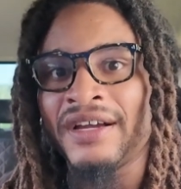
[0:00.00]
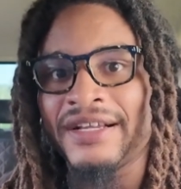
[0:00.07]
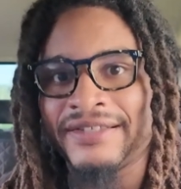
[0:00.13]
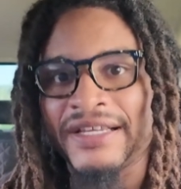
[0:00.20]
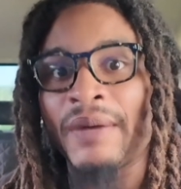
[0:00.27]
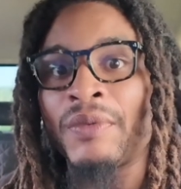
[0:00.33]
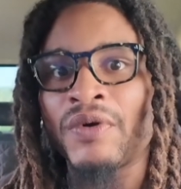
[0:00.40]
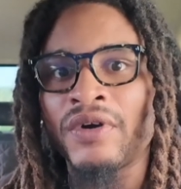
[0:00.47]
a
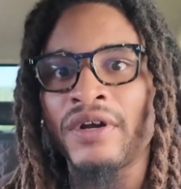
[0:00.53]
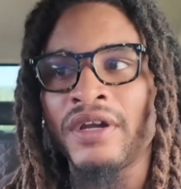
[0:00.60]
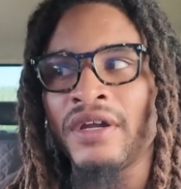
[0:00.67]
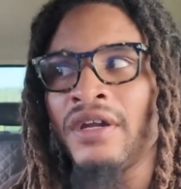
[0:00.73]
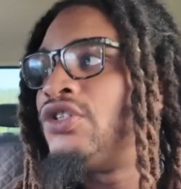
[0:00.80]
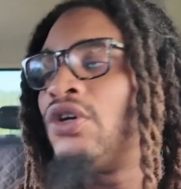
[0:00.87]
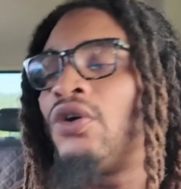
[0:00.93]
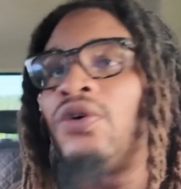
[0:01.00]
samurai,
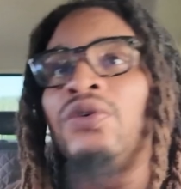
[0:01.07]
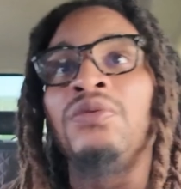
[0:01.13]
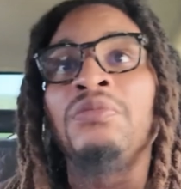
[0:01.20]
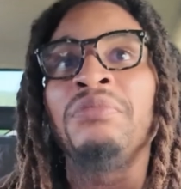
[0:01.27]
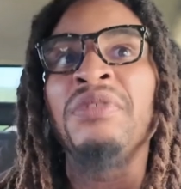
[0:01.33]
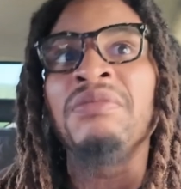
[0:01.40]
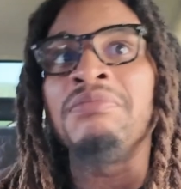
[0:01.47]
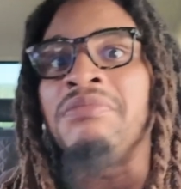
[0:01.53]
don't
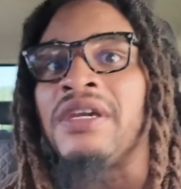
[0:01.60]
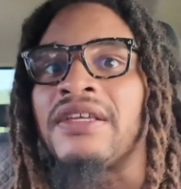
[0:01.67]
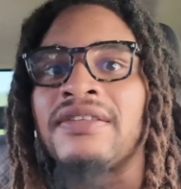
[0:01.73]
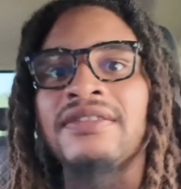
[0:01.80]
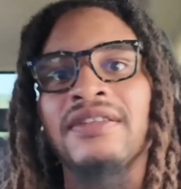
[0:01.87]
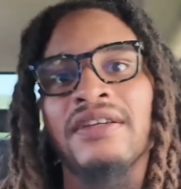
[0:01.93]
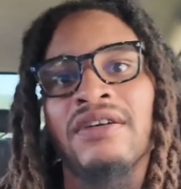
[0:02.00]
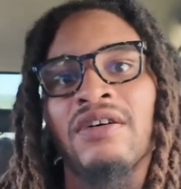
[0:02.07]
be
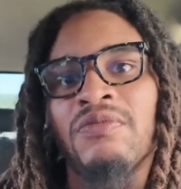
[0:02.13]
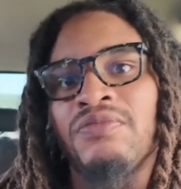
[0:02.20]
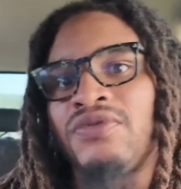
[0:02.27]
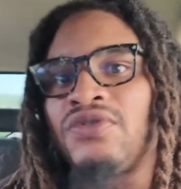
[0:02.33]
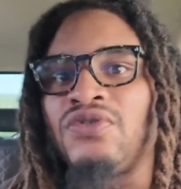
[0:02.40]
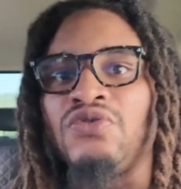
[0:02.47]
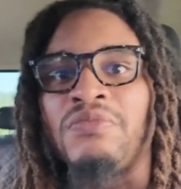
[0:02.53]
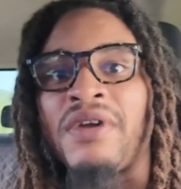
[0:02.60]
mixing up
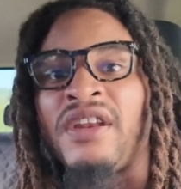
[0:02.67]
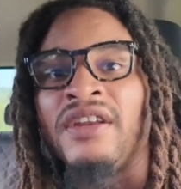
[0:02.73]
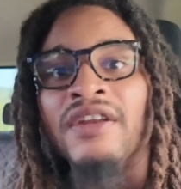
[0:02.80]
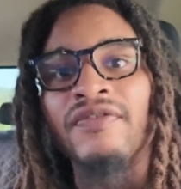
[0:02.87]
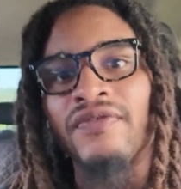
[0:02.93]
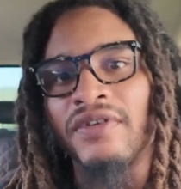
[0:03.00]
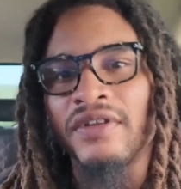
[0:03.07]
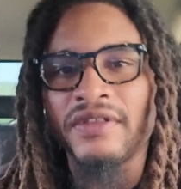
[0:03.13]
too many
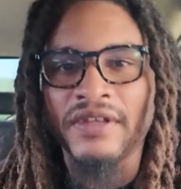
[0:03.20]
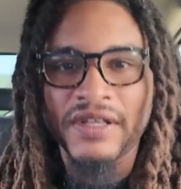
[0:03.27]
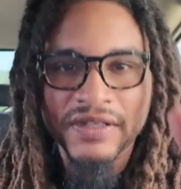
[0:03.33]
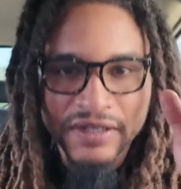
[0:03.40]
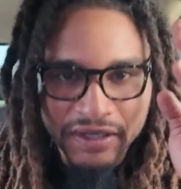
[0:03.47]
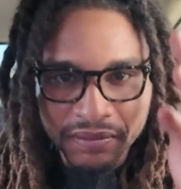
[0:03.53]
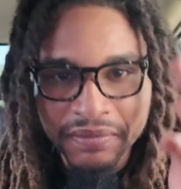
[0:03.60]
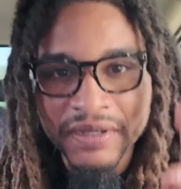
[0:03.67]
different
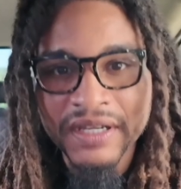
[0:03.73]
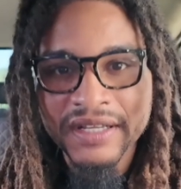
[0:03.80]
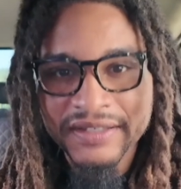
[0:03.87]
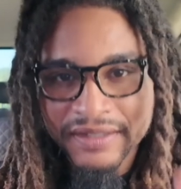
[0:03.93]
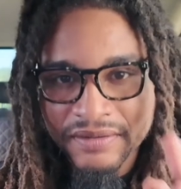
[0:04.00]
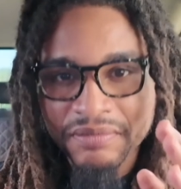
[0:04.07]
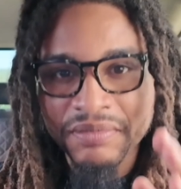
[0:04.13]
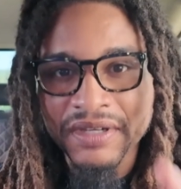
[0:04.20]
things. Like, be
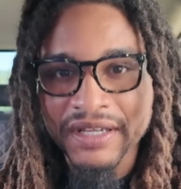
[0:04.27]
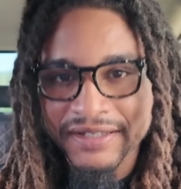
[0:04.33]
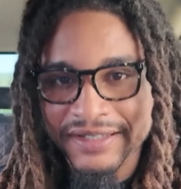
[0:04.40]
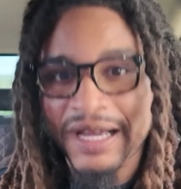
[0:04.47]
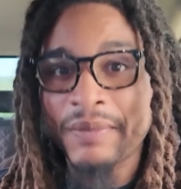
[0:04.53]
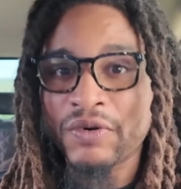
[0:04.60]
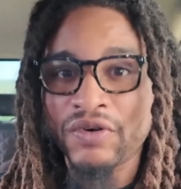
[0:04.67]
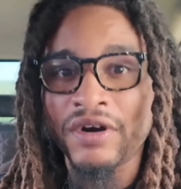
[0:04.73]
a
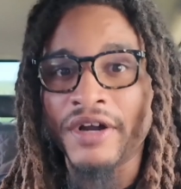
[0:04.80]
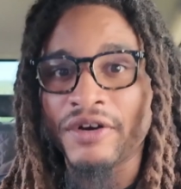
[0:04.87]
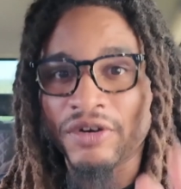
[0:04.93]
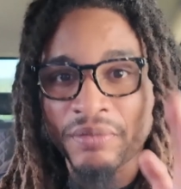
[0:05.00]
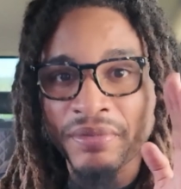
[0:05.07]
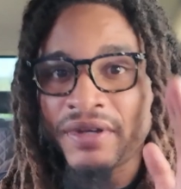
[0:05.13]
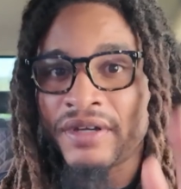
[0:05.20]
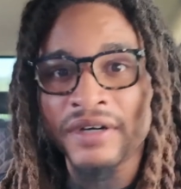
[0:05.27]
samurai, or
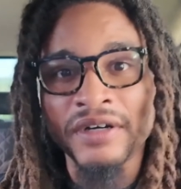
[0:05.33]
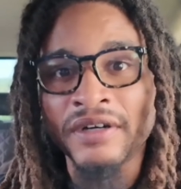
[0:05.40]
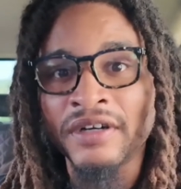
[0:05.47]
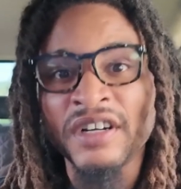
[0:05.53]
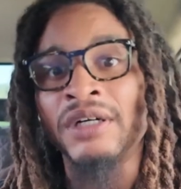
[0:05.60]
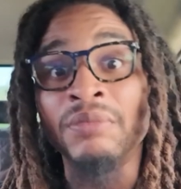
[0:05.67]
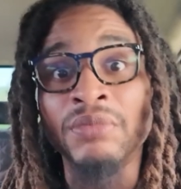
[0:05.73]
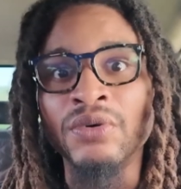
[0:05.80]
be
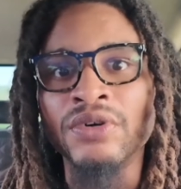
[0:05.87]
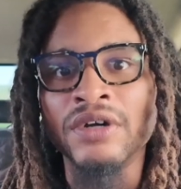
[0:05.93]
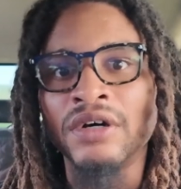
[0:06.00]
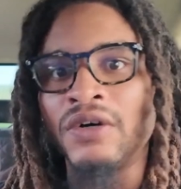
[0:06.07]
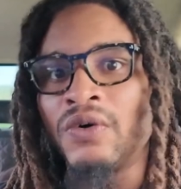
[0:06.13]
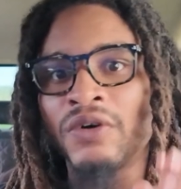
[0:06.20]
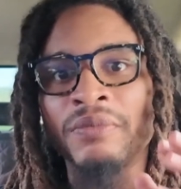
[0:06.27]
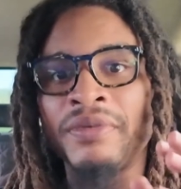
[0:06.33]
a Buddha,
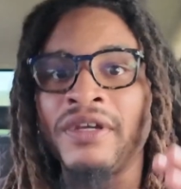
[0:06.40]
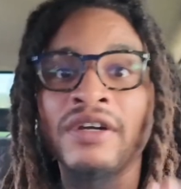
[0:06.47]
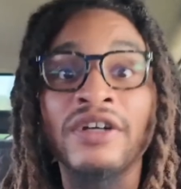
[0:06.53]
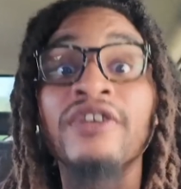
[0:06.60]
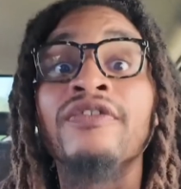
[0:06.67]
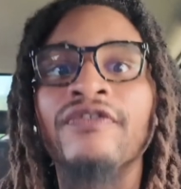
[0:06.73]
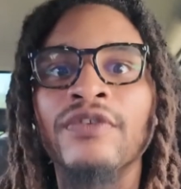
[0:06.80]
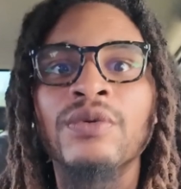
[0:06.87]
or be a
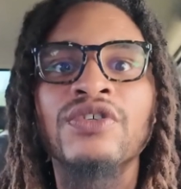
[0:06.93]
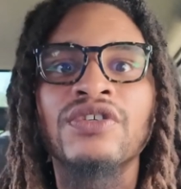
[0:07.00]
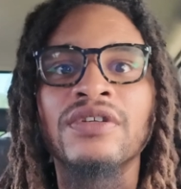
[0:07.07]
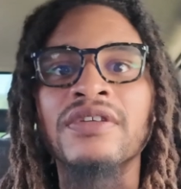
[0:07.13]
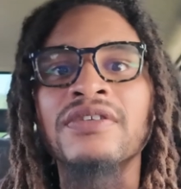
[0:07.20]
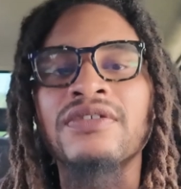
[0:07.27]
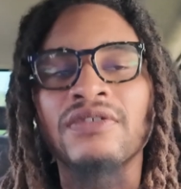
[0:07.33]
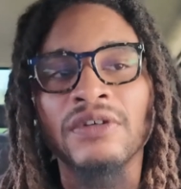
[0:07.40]

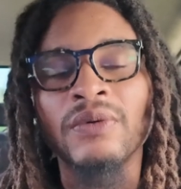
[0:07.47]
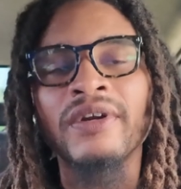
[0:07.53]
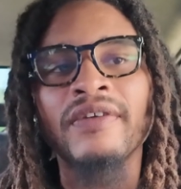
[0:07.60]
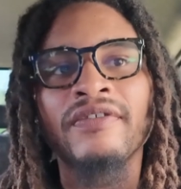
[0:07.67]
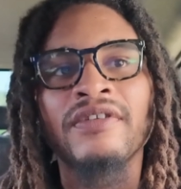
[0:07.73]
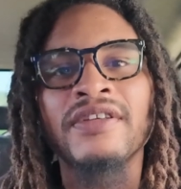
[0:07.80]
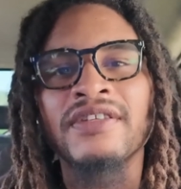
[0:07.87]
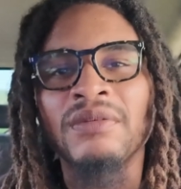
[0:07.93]
Confucianist, or
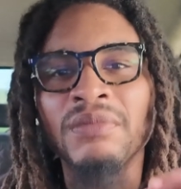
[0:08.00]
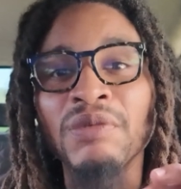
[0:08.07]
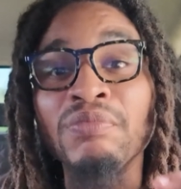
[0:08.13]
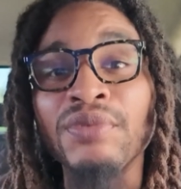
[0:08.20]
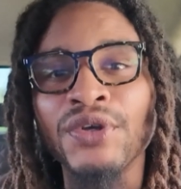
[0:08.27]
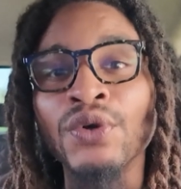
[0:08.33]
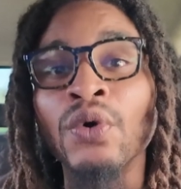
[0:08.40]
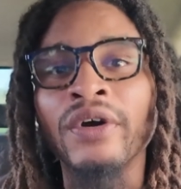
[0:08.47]
whatever it is, and be
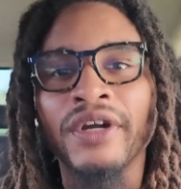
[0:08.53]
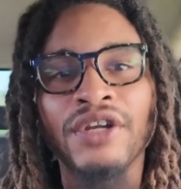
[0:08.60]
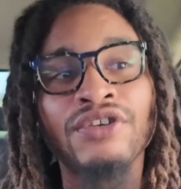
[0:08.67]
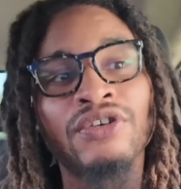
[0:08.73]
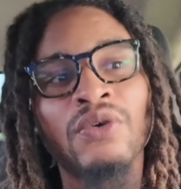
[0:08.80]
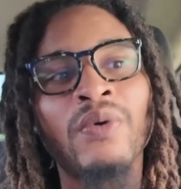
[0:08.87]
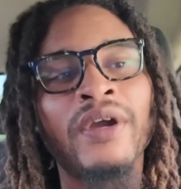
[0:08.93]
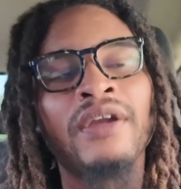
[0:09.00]
pure in
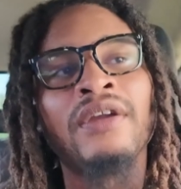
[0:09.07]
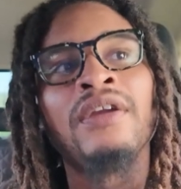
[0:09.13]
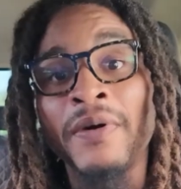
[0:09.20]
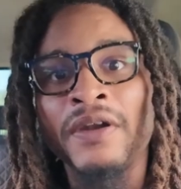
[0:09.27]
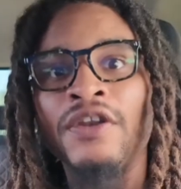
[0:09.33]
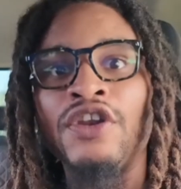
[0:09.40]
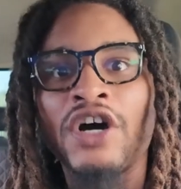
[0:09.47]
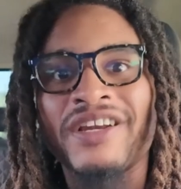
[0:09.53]
your way,
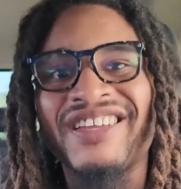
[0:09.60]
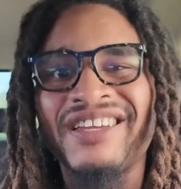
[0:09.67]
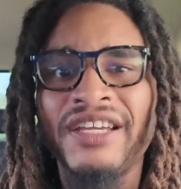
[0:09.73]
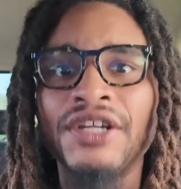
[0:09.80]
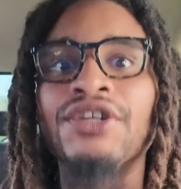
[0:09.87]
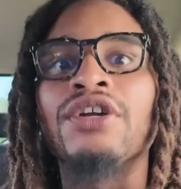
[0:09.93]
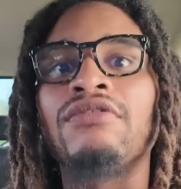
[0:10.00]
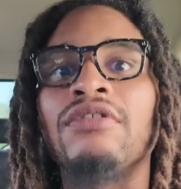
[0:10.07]
but not
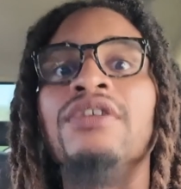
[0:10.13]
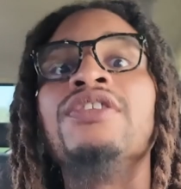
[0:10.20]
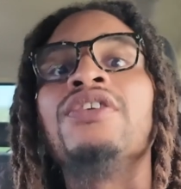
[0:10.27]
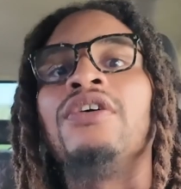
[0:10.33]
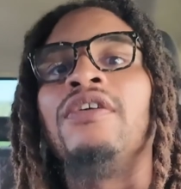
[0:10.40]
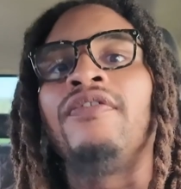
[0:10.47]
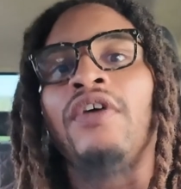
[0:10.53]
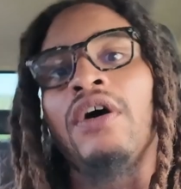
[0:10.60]
ignorant
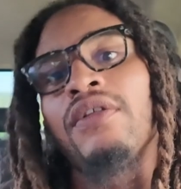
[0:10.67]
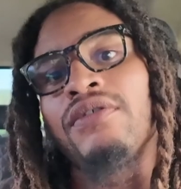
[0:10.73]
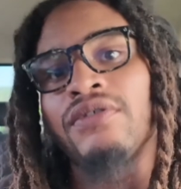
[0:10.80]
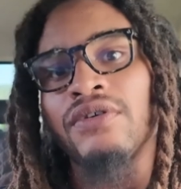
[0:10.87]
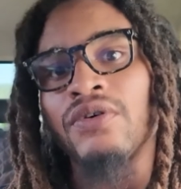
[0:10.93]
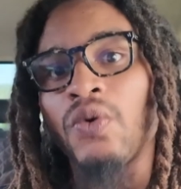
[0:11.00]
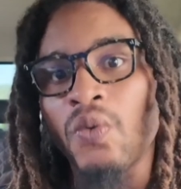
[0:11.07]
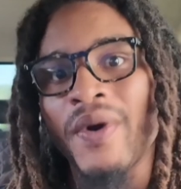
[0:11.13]
of
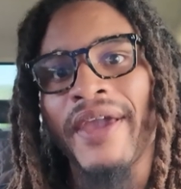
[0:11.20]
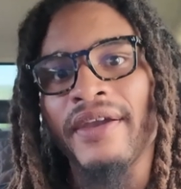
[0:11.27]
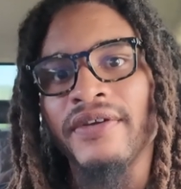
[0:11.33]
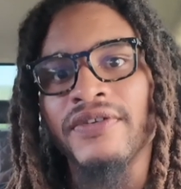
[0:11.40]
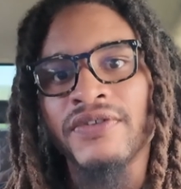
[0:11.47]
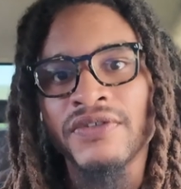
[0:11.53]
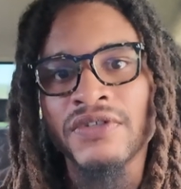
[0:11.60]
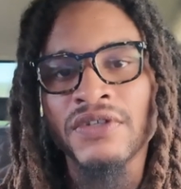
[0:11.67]
other
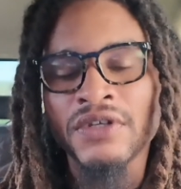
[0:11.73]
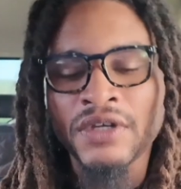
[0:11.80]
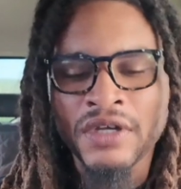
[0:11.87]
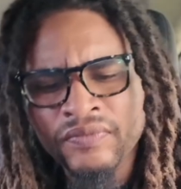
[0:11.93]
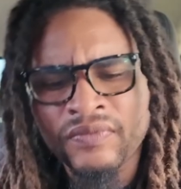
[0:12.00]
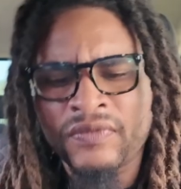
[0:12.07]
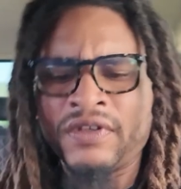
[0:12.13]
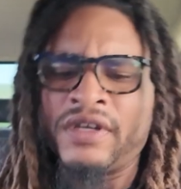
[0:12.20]
ways.
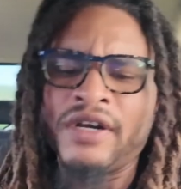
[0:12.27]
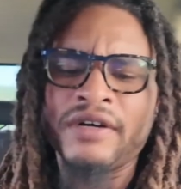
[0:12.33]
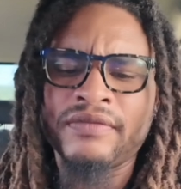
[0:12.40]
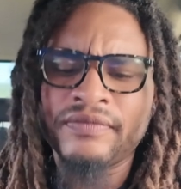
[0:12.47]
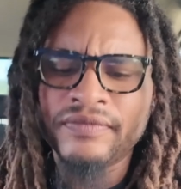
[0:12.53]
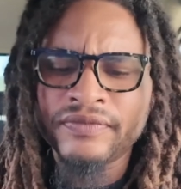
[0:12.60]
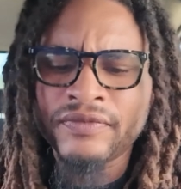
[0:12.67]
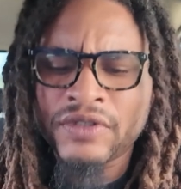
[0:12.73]
Yeah,
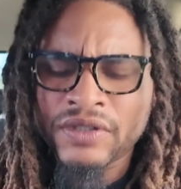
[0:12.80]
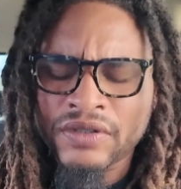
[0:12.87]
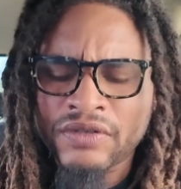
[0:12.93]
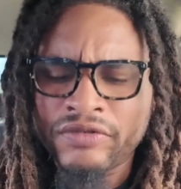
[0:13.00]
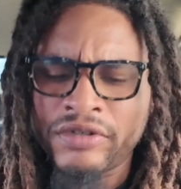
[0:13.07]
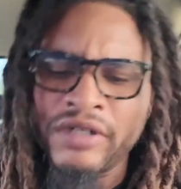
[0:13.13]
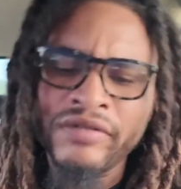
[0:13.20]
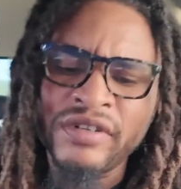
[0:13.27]

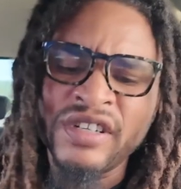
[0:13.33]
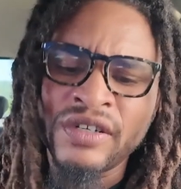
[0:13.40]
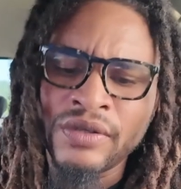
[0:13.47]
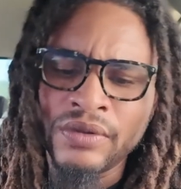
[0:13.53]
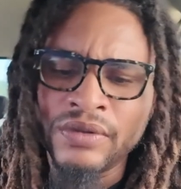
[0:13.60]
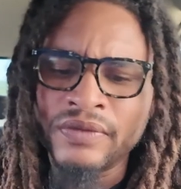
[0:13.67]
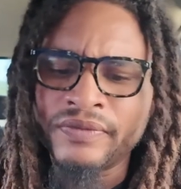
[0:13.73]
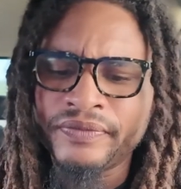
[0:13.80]
really, really
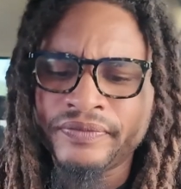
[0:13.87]
cool.